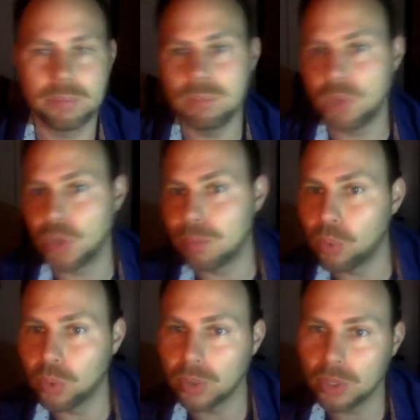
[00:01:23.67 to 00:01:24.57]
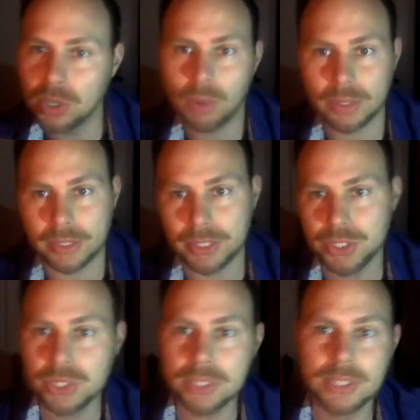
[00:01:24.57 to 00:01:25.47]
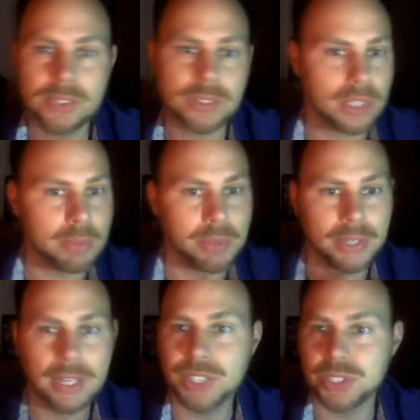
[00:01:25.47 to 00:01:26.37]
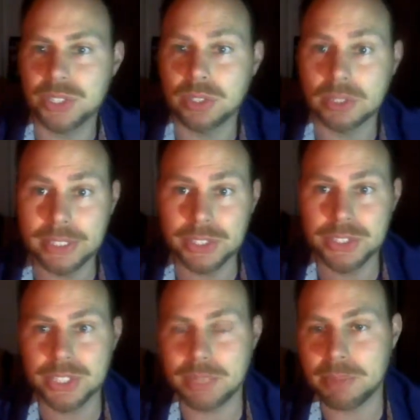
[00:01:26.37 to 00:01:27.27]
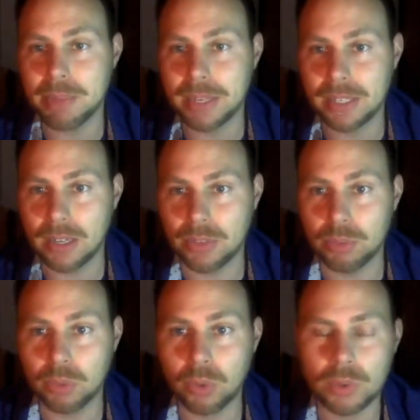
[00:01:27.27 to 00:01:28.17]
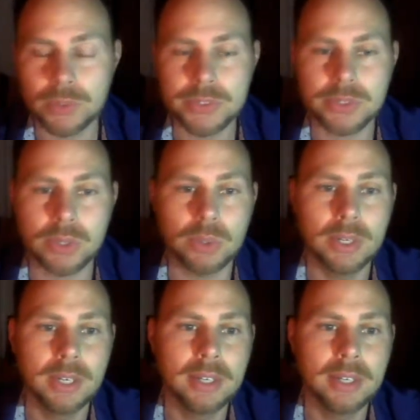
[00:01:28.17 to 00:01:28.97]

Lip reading: more quality assurance or communication or leadership, depending on the role. So,